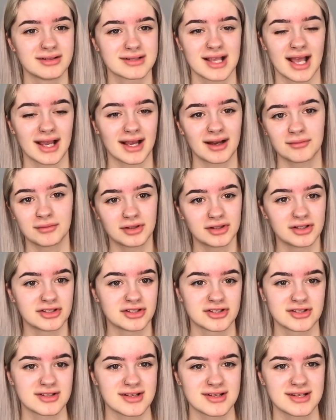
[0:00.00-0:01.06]
I was like, I'm gonna
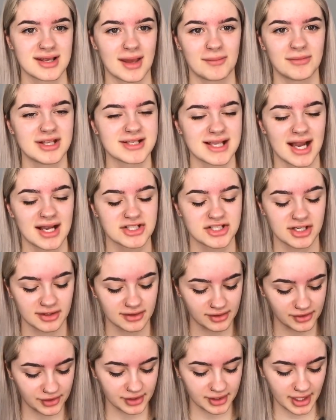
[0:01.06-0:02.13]
just attempt this
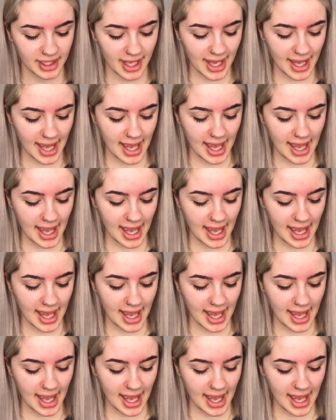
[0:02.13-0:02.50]
eyeshadow look,